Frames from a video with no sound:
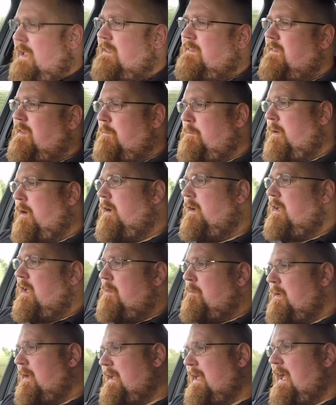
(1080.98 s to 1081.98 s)
to buy a
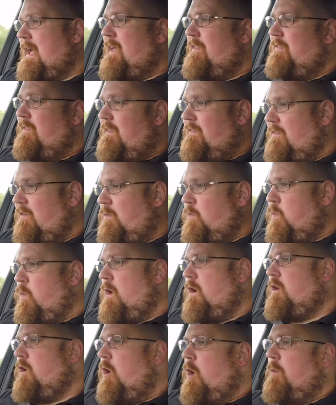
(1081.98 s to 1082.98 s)
Macan, this is
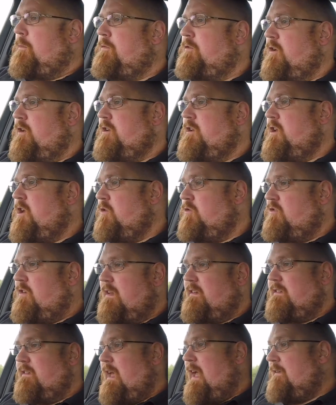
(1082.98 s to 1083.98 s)
one option you
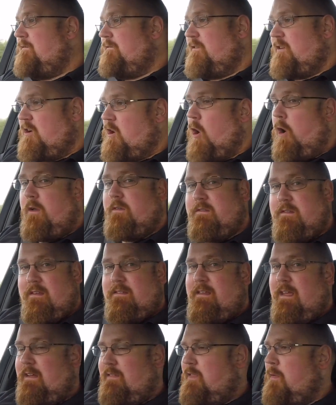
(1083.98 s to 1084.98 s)
just have got to
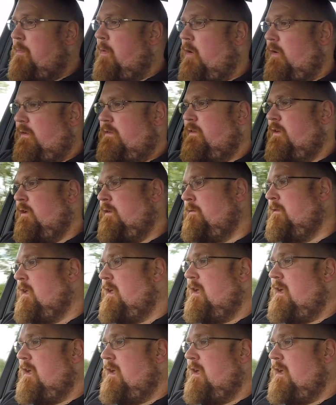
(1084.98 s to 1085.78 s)
tick the box on,